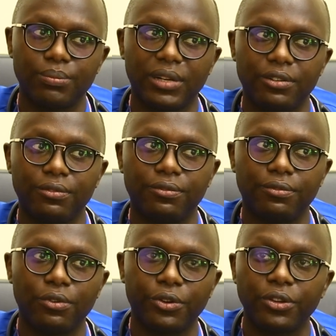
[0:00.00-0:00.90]
But
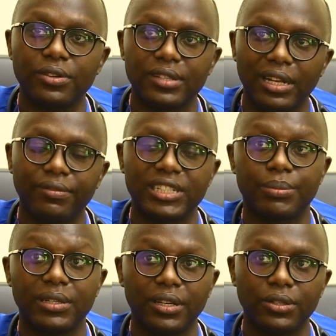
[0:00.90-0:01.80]
for yourself,
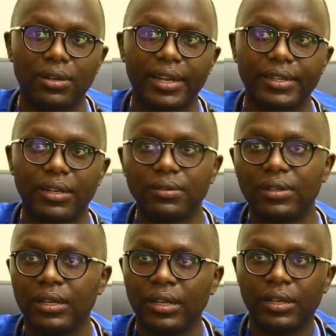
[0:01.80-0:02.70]
it's better you lie down.
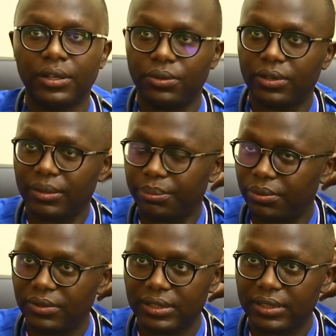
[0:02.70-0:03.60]
You can
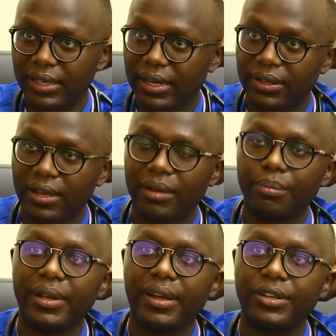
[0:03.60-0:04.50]
put the other
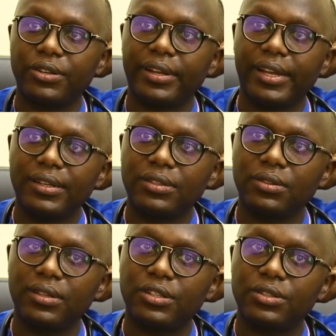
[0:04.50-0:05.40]
arm behind your head
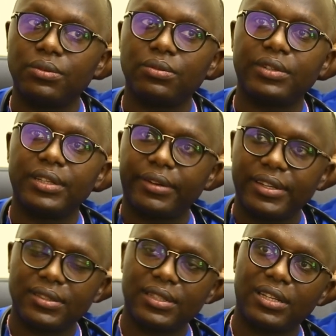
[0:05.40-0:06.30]
so that you
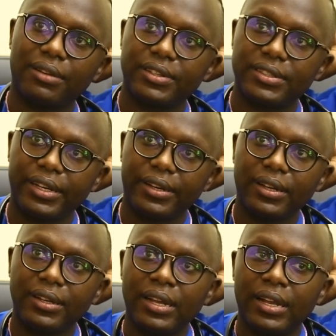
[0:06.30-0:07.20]
increase the surface area.